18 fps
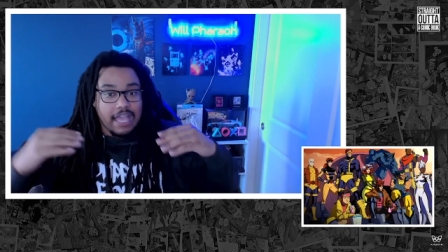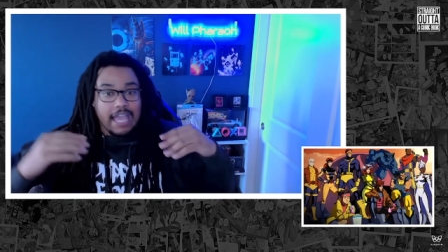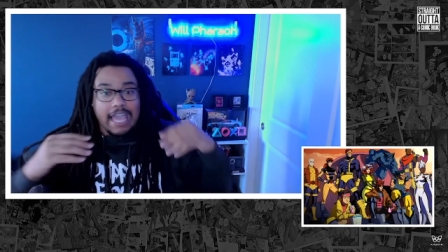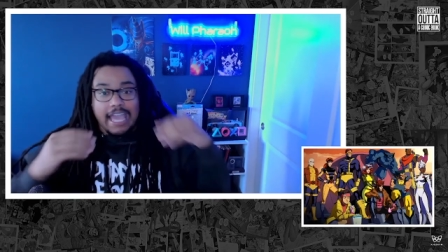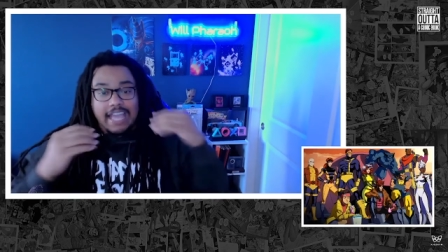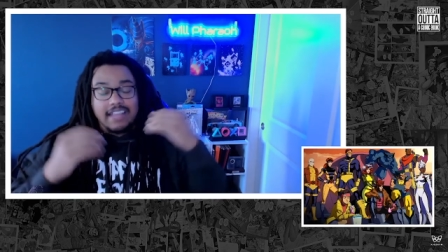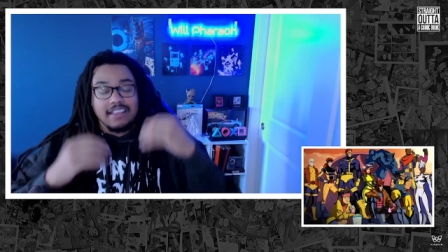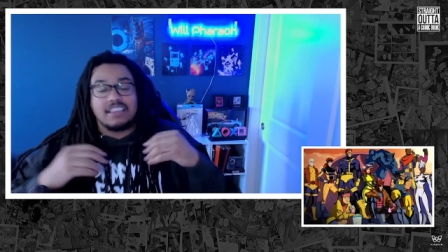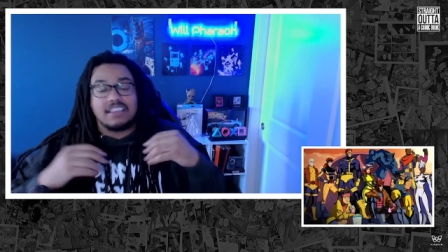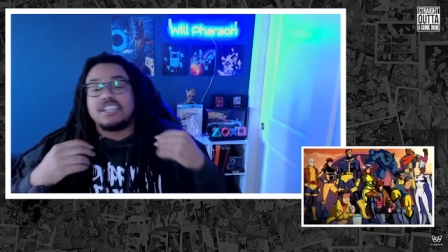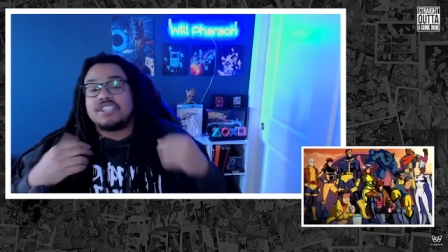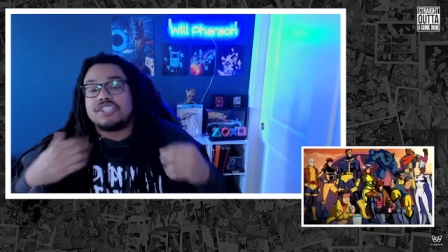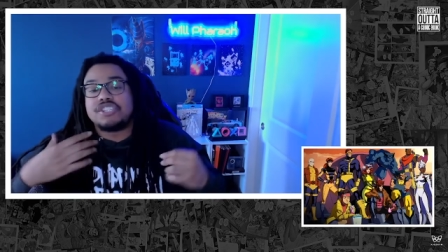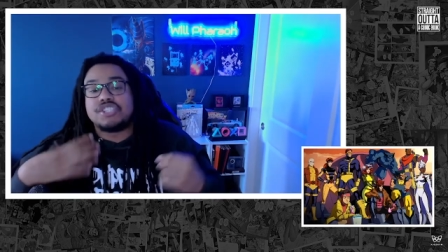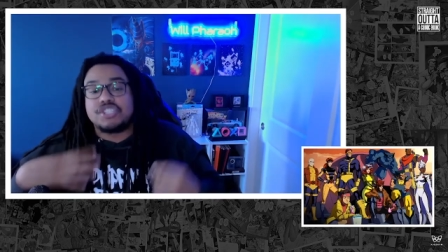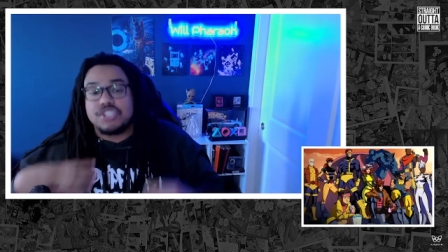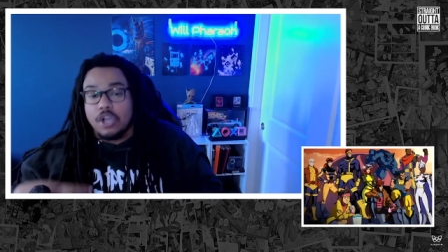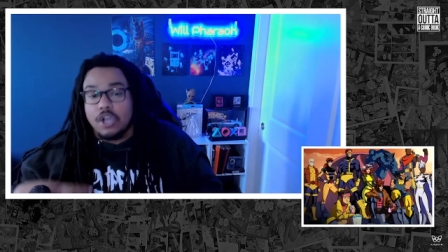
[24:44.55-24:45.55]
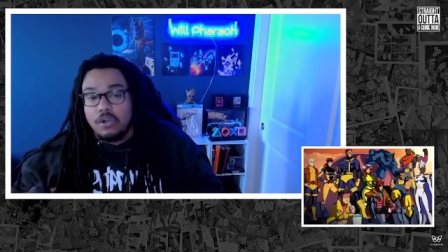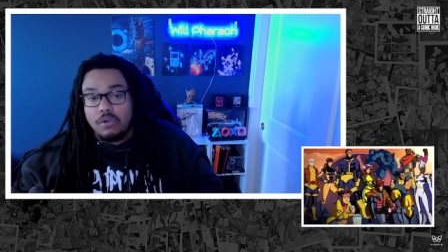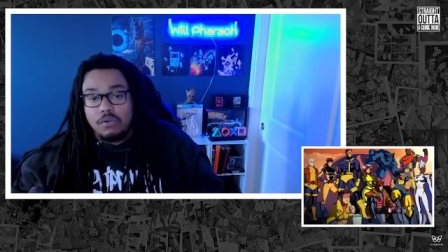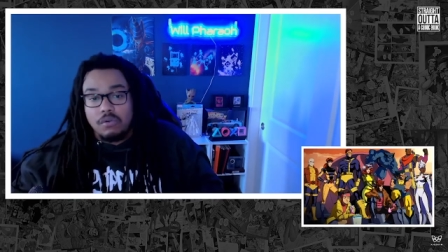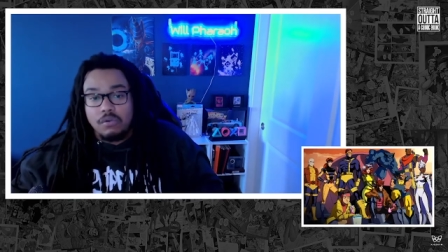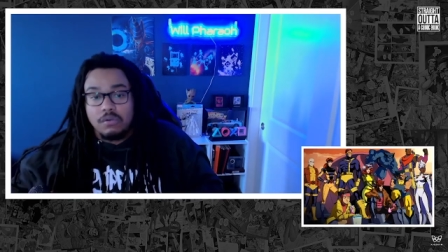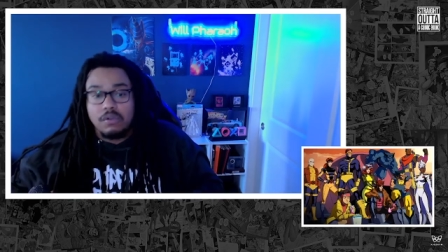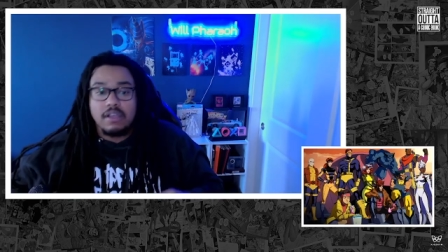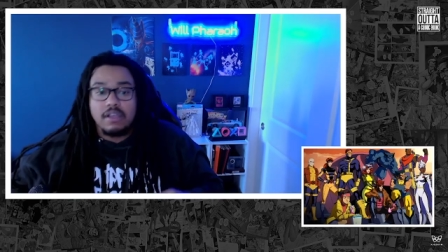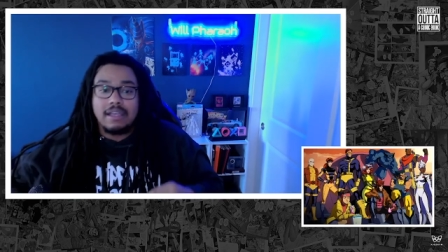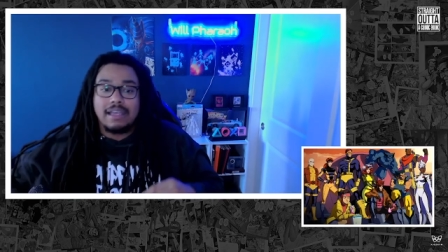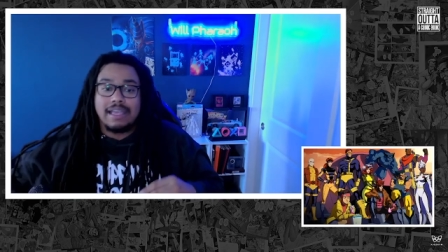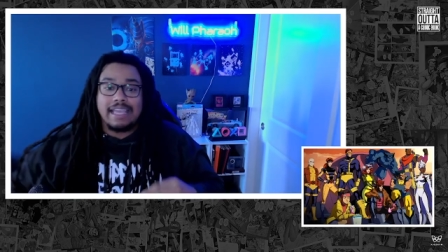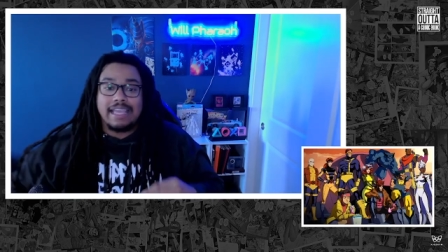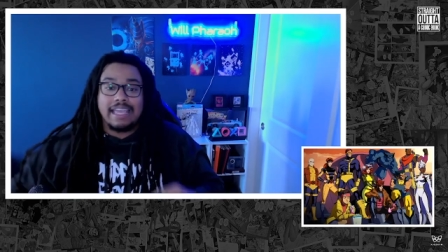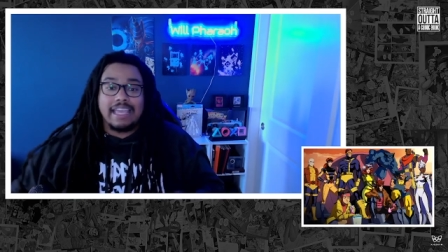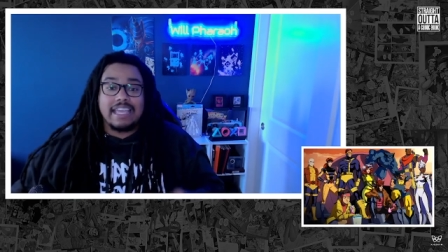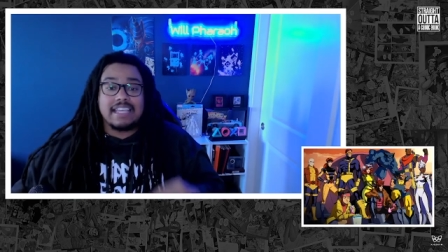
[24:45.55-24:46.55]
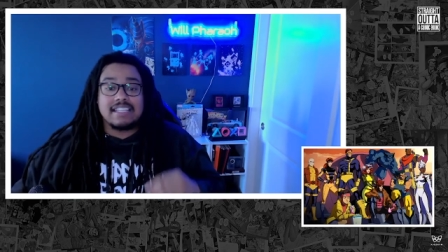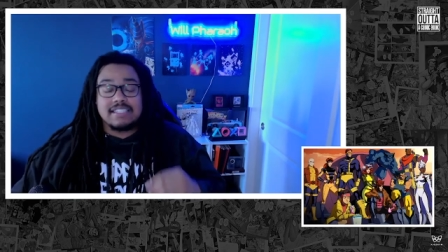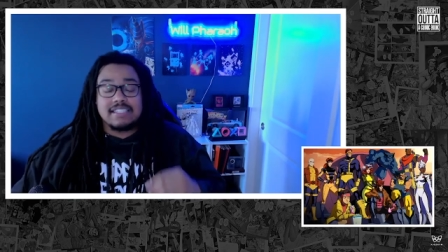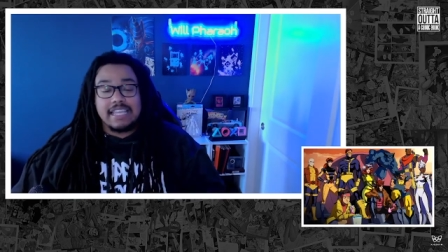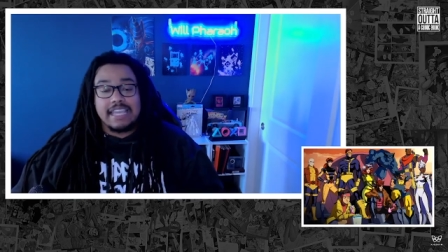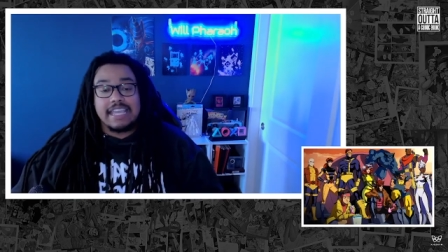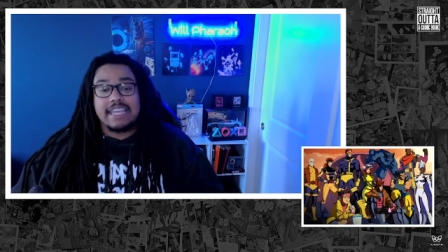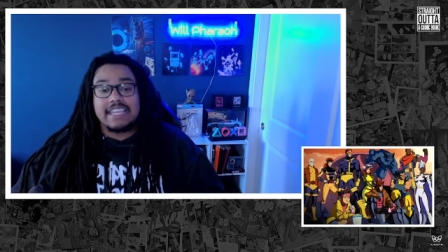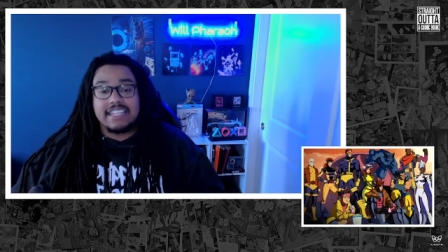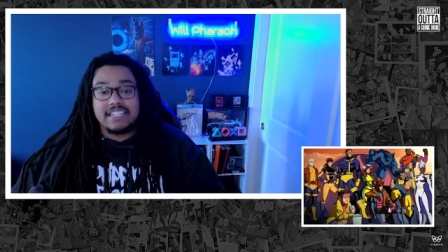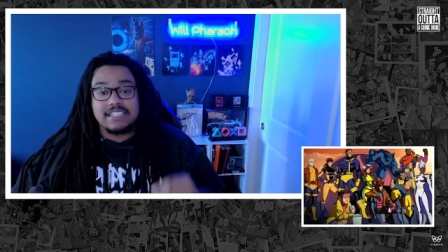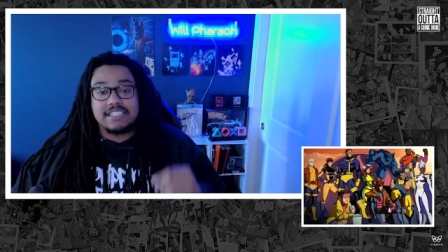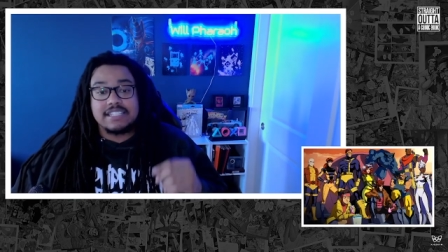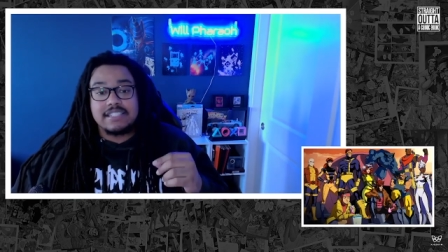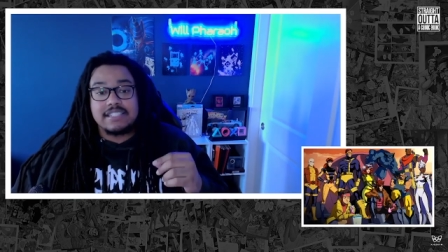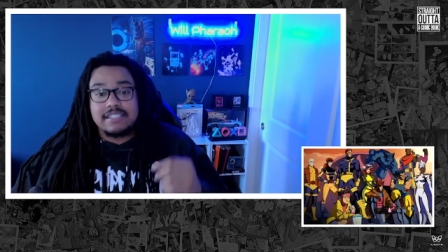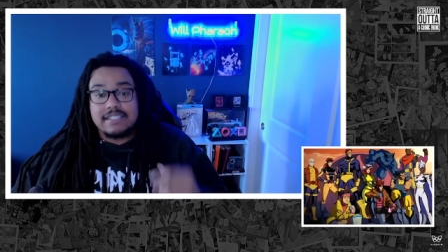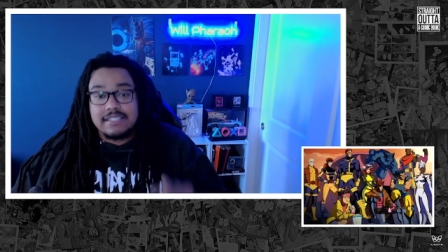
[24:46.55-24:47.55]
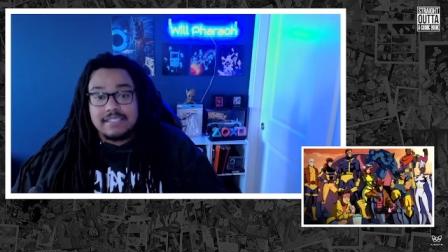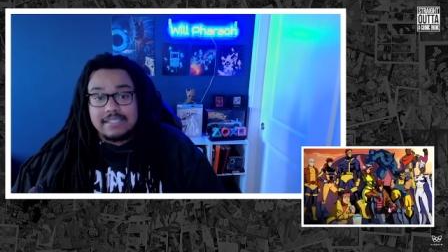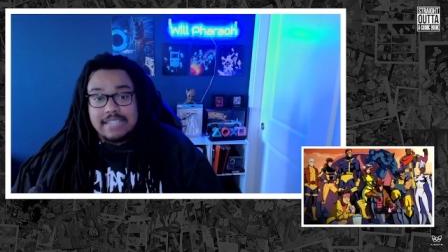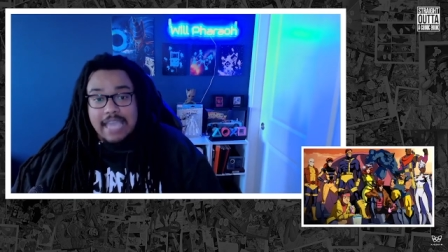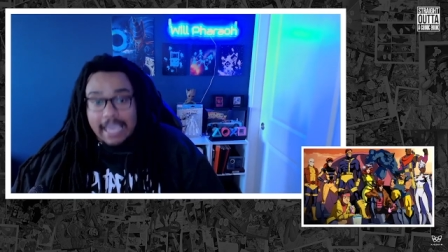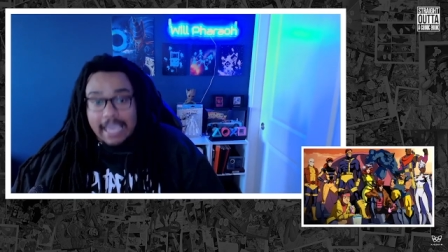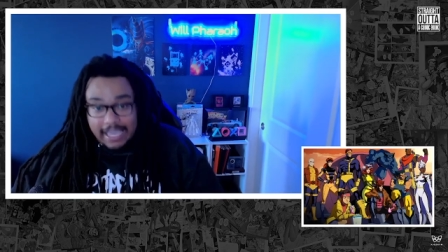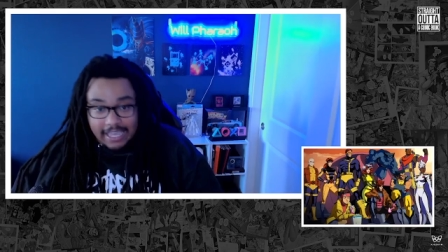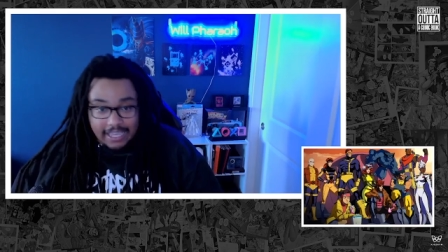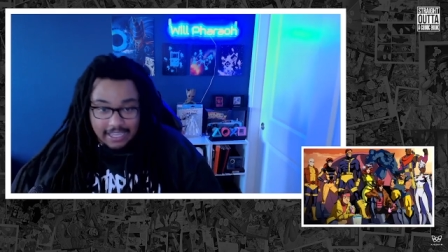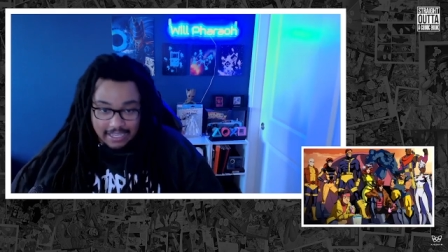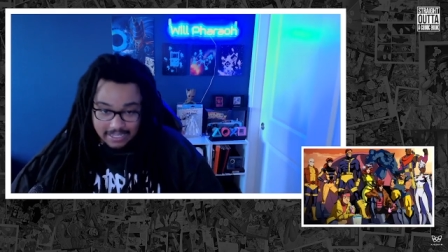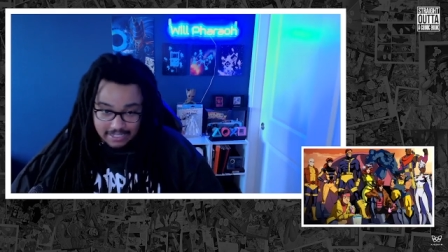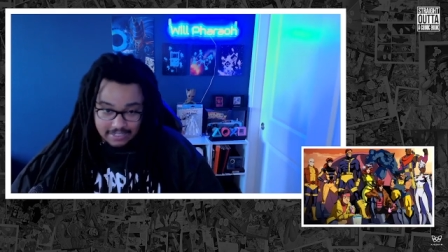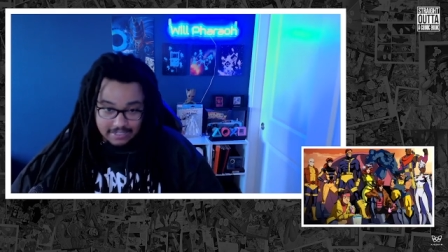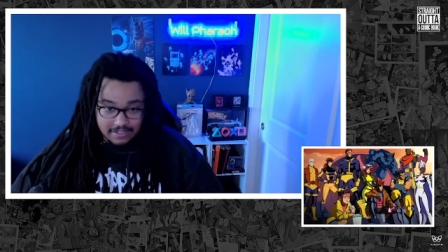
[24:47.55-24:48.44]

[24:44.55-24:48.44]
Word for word: and this show is insane.